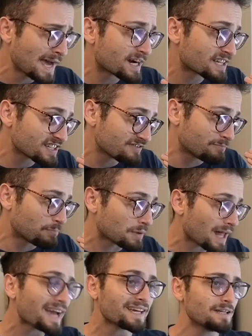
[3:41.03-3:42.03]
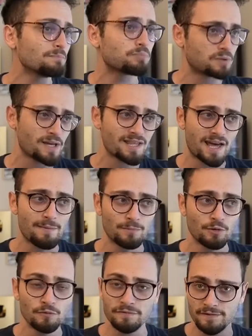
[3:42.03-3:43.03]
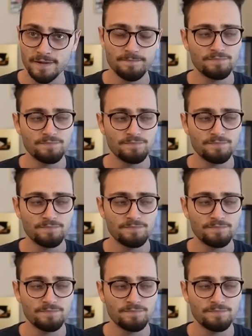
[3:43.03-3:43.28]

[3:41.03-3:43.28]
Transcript: Because if black can play that move,